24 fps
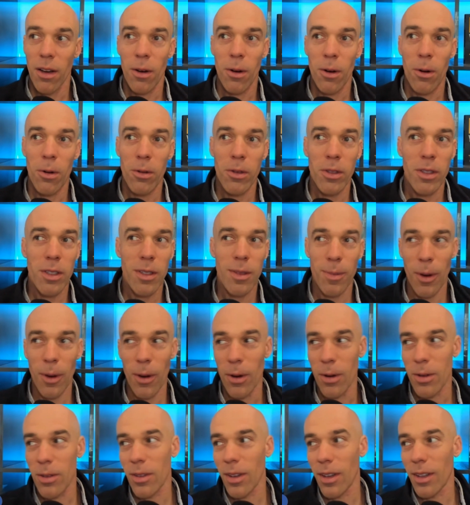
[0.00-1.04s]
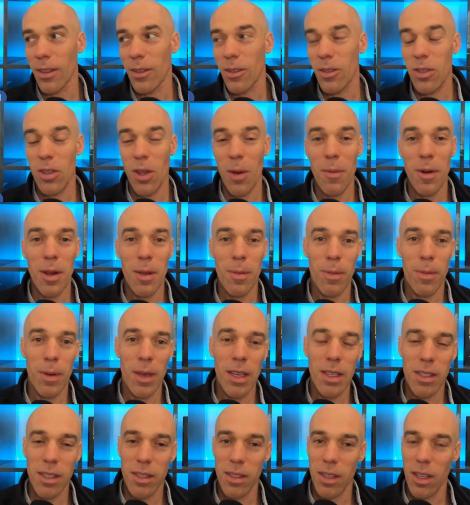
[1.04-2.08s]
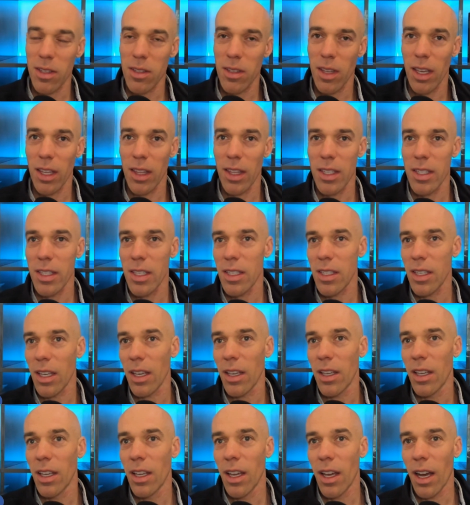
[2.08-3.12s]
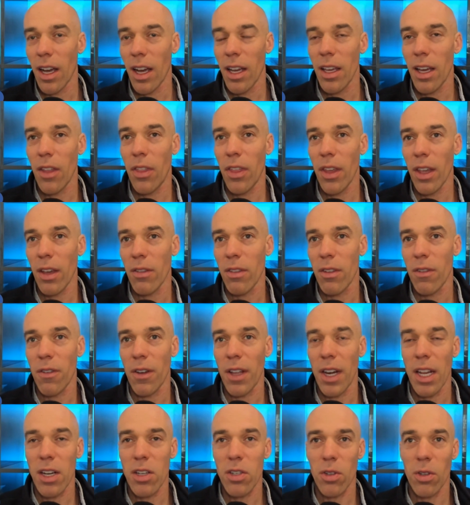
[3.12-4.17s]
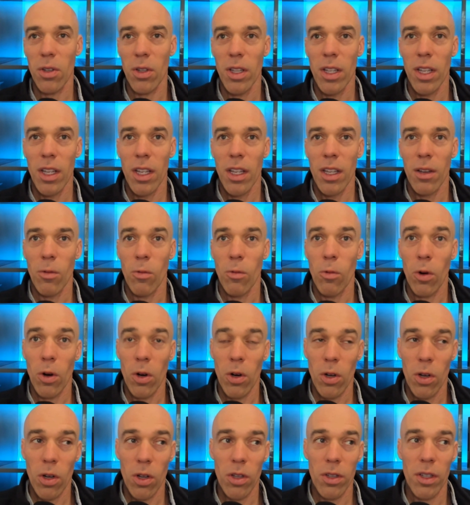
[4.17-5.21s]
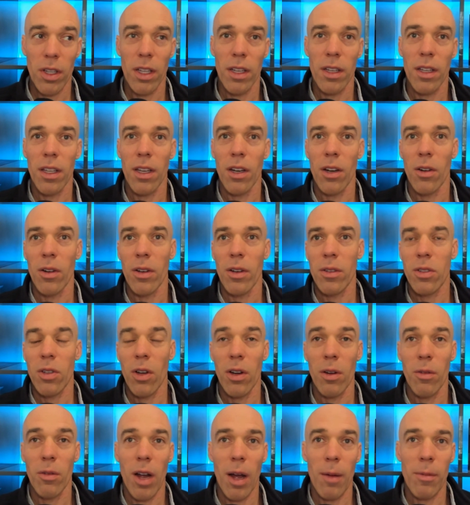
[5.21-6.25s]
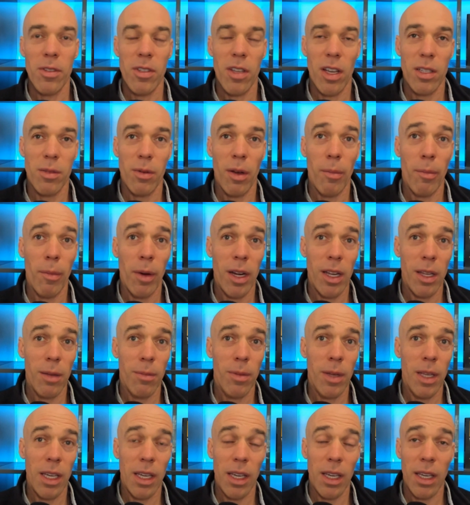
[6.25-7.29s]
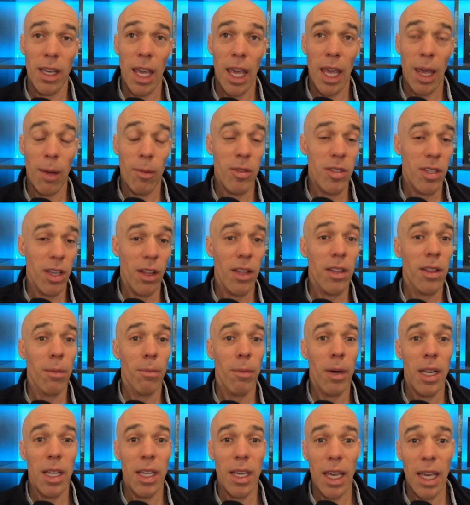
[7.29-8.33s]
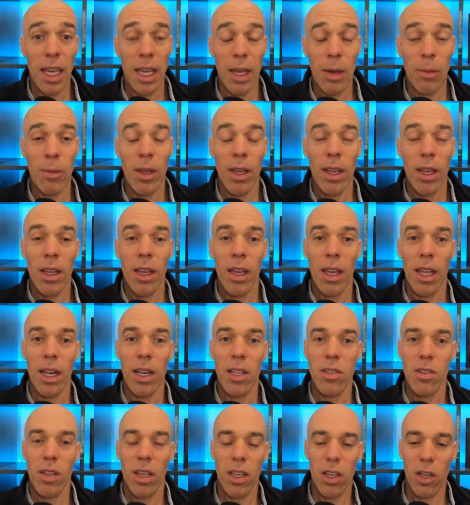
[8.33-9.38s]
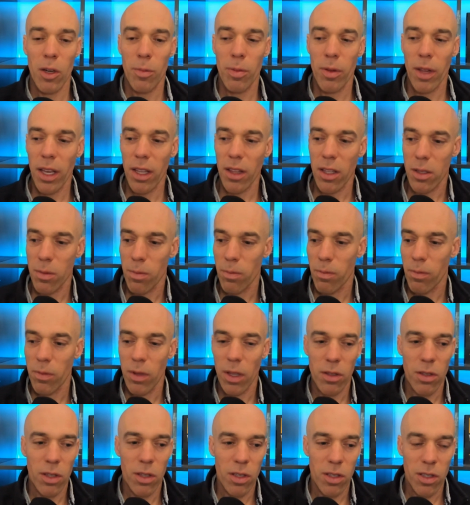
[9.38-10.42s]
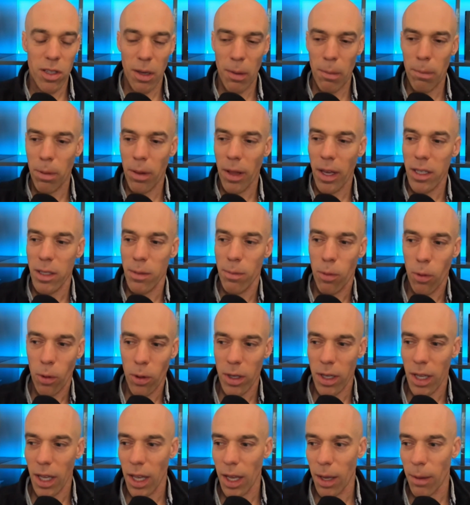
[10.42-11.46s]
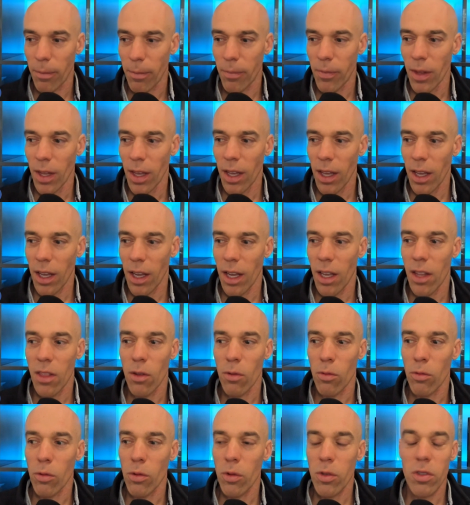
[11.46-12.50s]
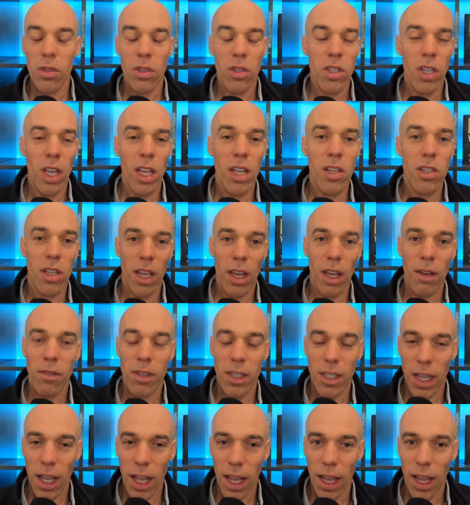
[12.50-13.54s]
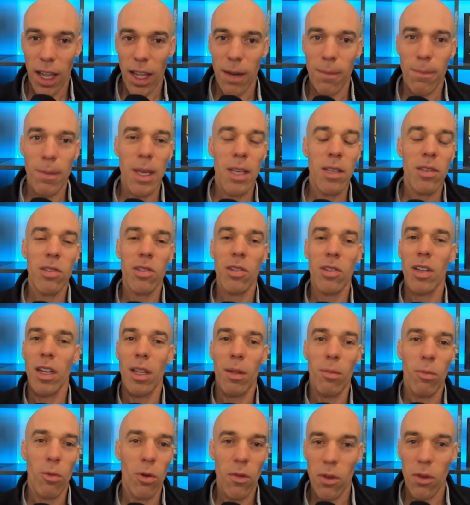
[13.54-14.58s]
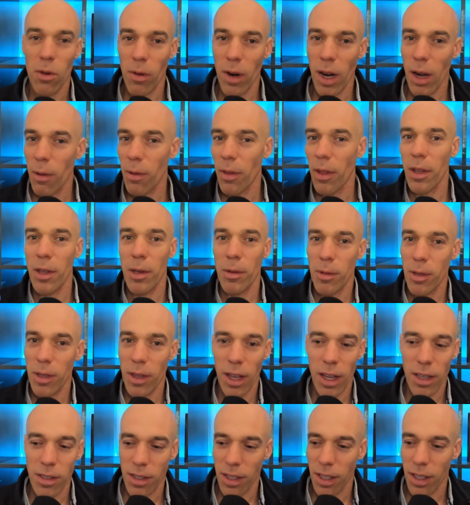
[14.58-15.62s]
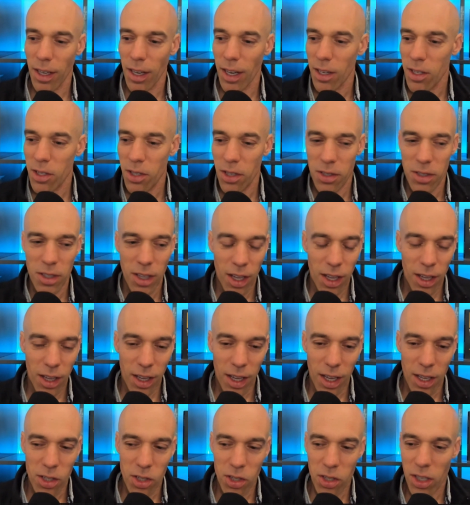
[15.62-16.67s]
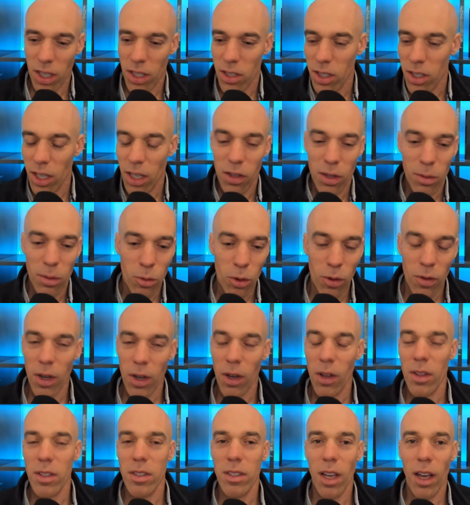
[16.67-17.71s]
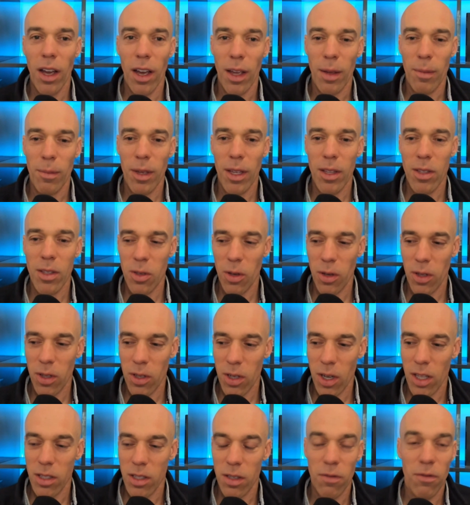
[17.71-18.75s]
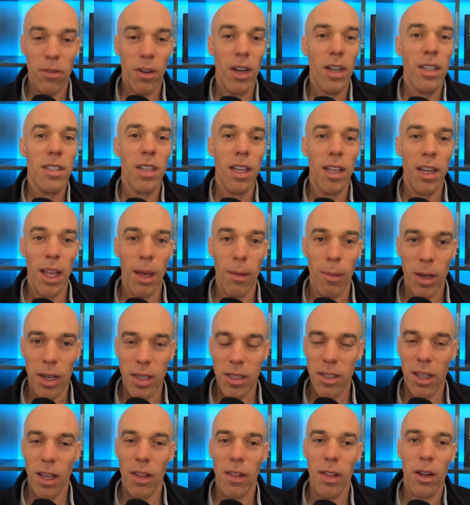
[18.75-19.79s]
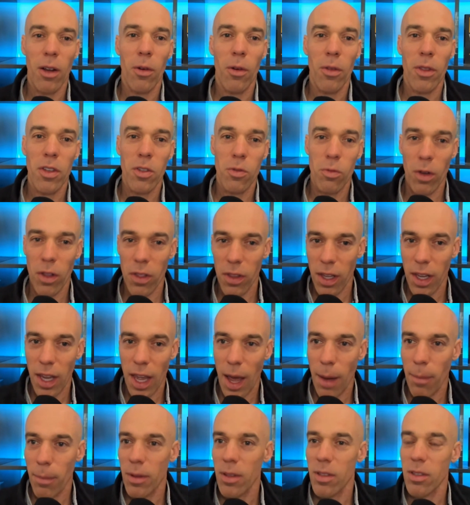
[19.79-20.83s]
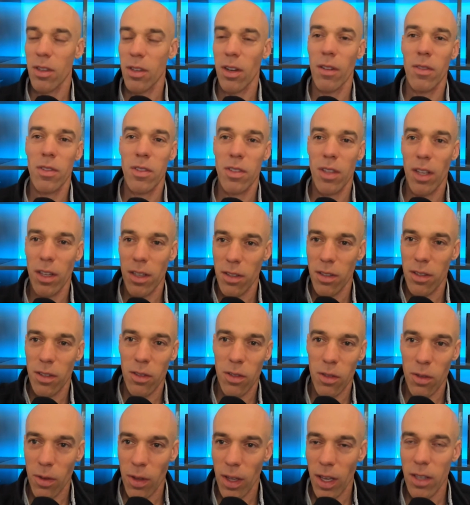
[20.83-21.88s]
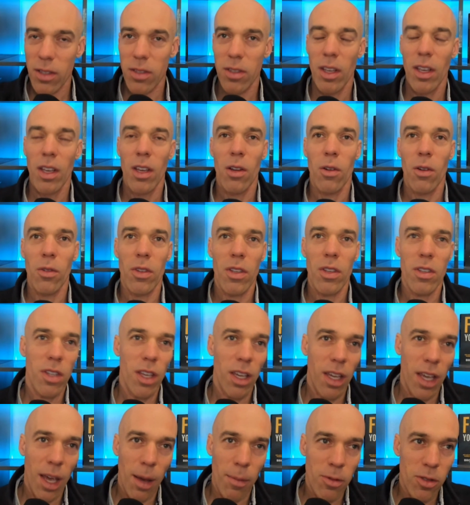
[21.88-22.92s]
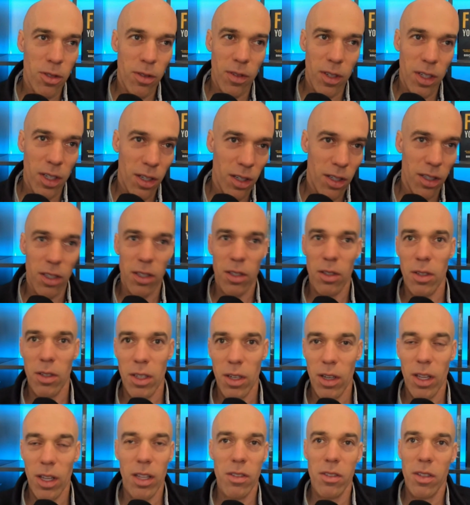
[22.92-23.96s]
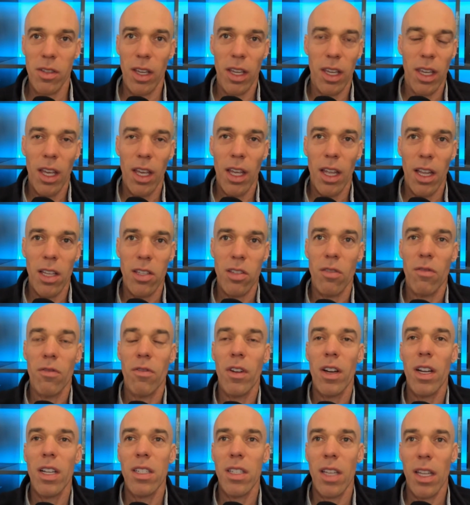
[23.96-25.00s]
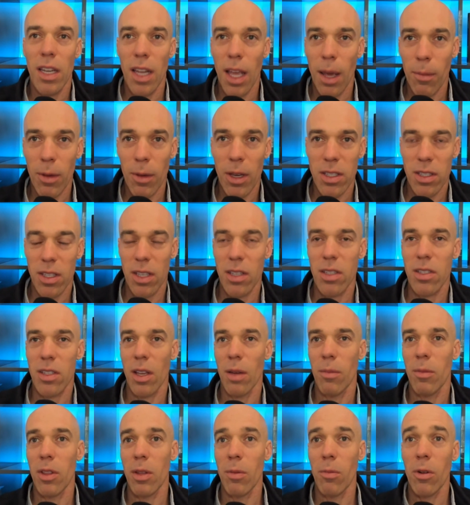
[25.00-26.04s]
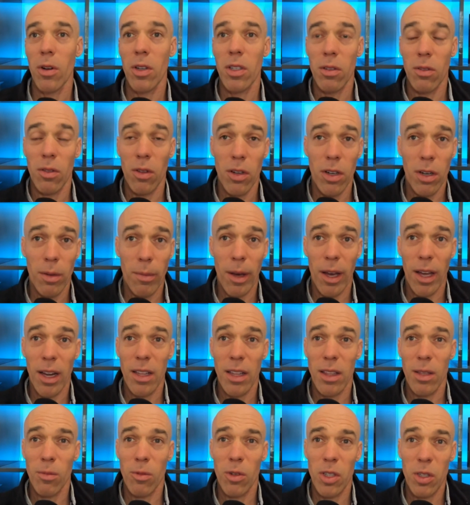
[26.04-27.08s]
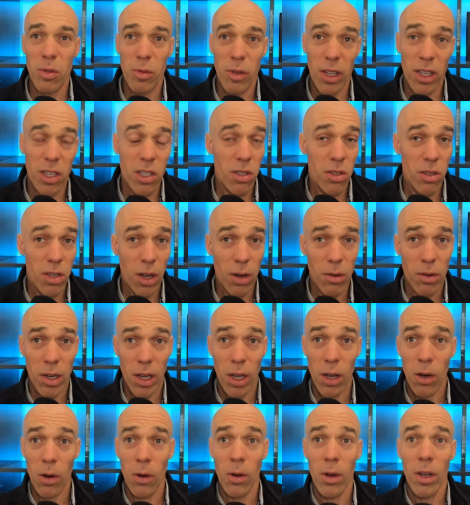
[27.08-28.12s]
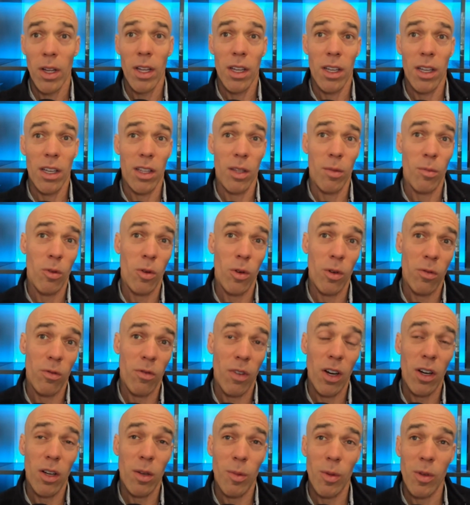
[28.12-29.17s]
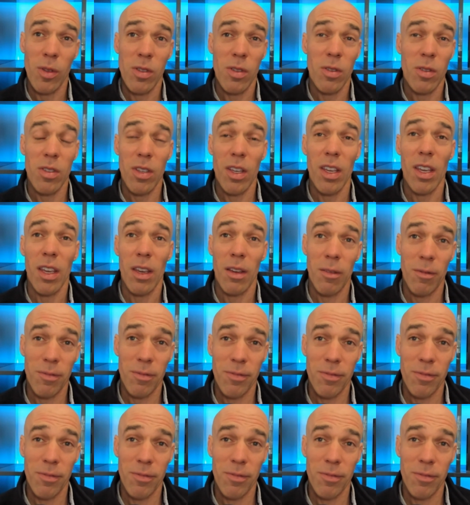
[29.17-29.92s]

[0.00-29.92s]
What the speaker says: holy smokes, like there's so many pieces. It's like, this is I think of the financial world, and Tony Robbins talks about money being a game. It's kind of like the money game. And it's like you're playing this complex board game, and the rules are changing every day, and pieces are getting moved around without you realizing it. And it's just continually moving all the time. And so it's a very dynamic. It's not like, oh, this one thing happens and all of a sudden you do this, or this thing happens over here. And it's like, it's a very dynamic system. And the more you learn about it, the more you realize you don't know, and the more variables you see.